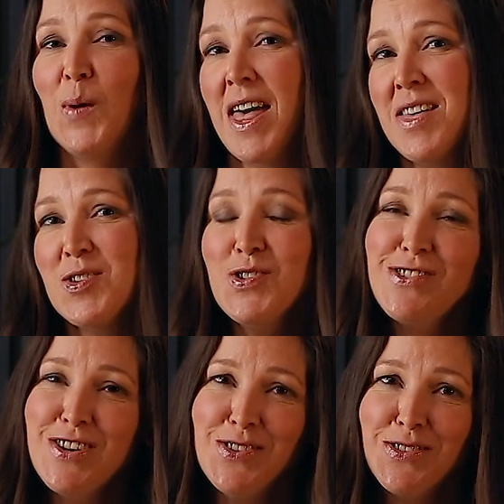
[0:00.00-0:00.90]
Well,
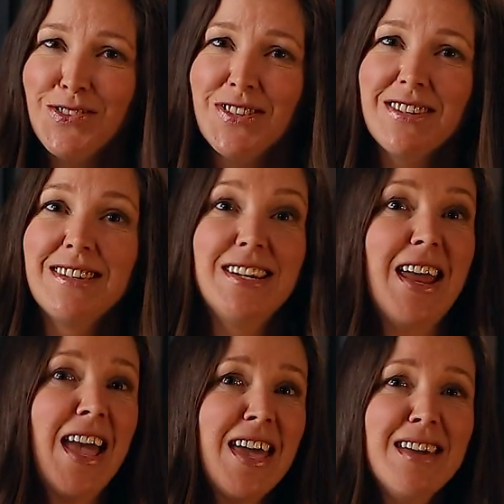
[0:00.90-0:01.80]
good news.
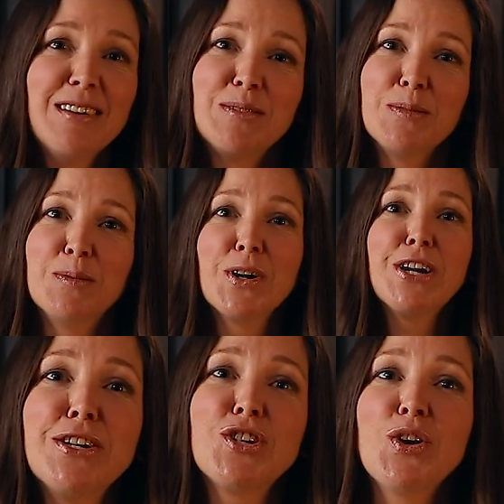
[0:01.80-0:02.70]
Today, we're
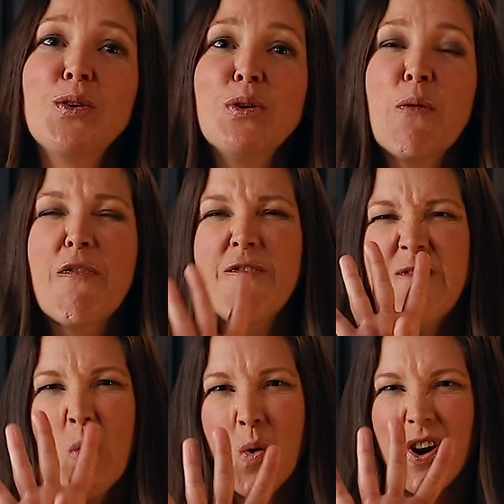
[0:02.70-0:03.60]
gonna show you
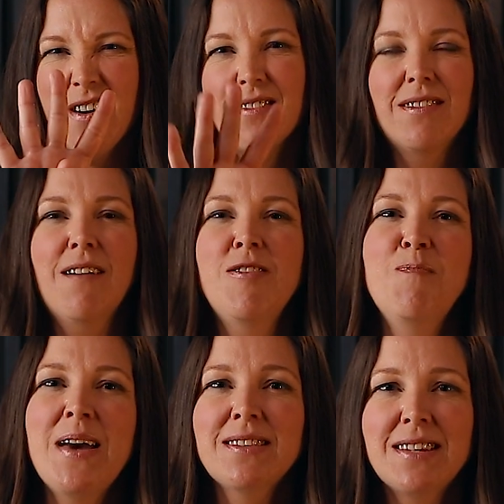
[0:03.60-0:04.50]
four of the
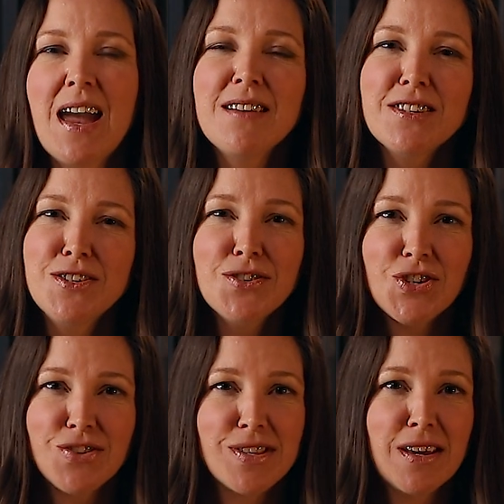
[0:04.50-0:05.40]
best towns in New
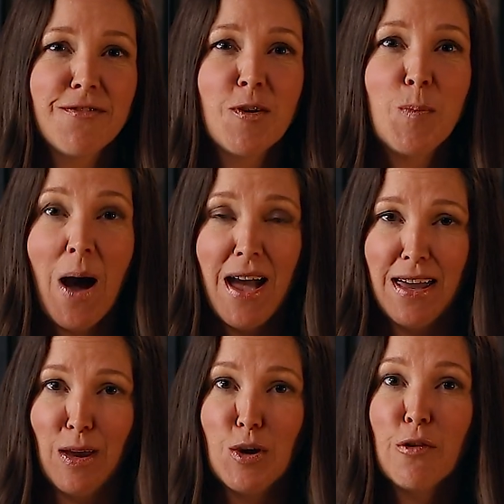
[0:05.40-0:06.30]
Jersey for
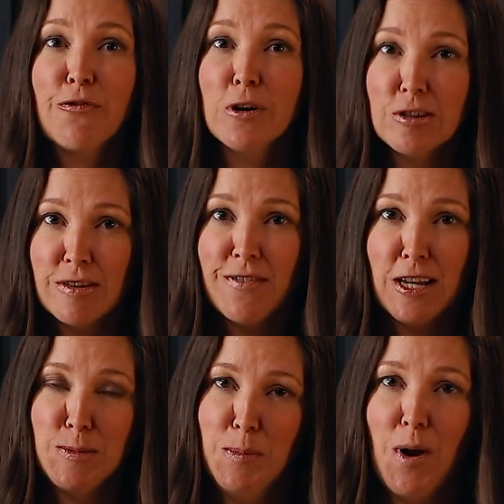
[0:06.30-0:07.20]
buying your first
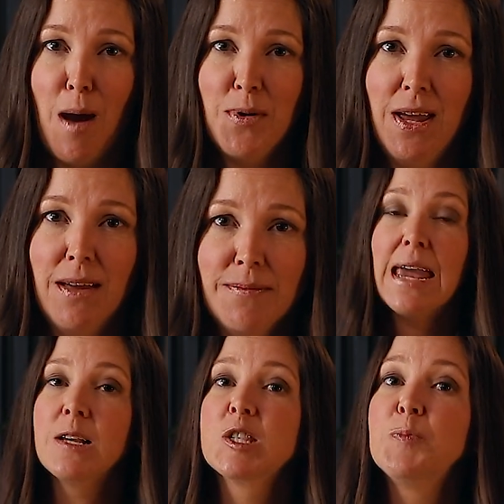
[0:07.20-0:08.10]
investment property,
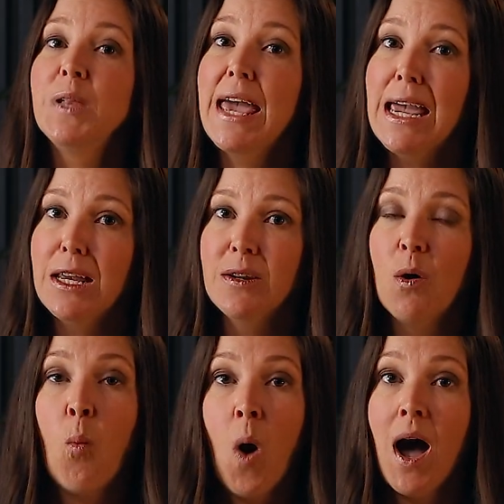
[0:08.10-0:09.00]

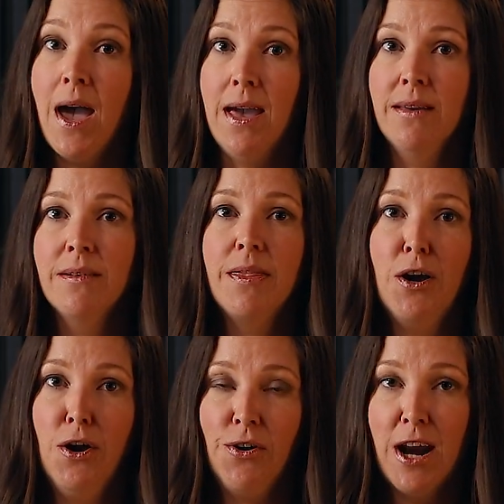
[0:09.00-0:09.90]
explain why
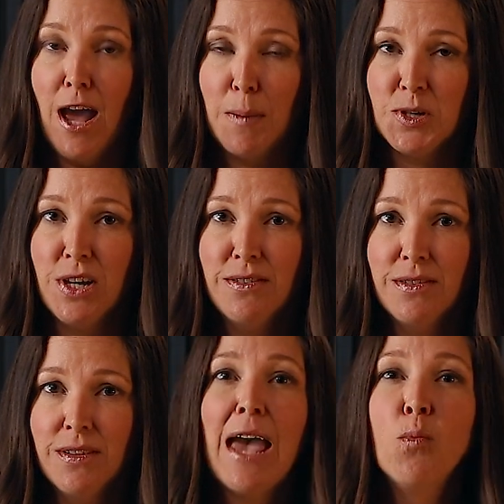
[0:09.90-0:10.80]
they're a great option,
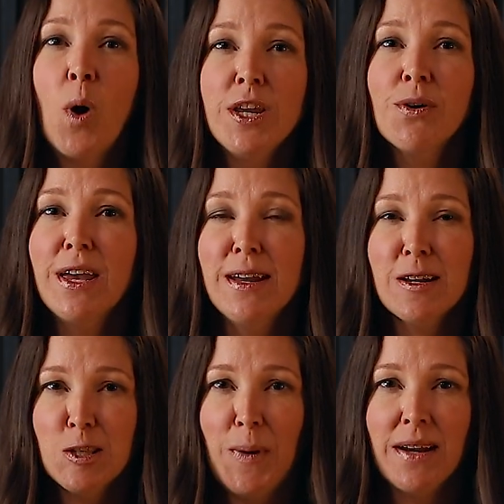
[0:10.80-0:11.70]
and what you can
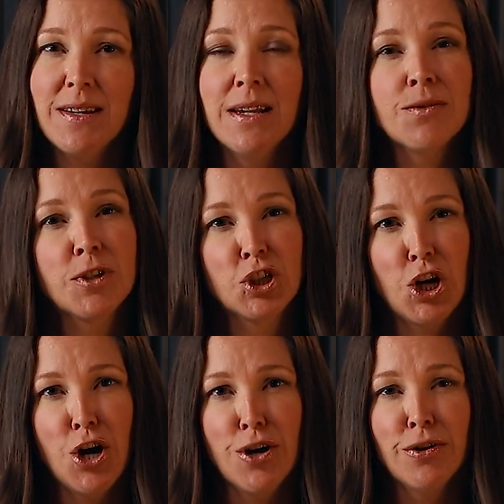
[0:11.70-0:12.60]
expect as a
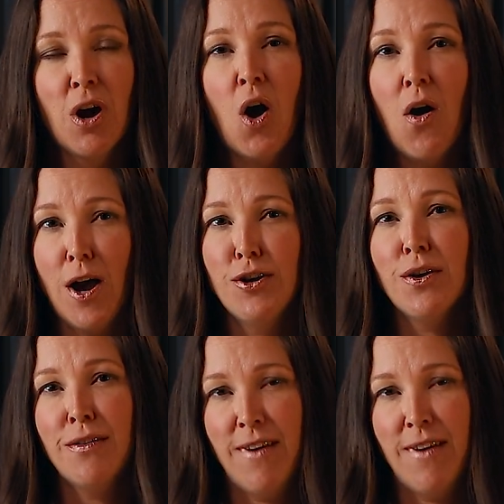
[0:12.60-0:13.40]
return on your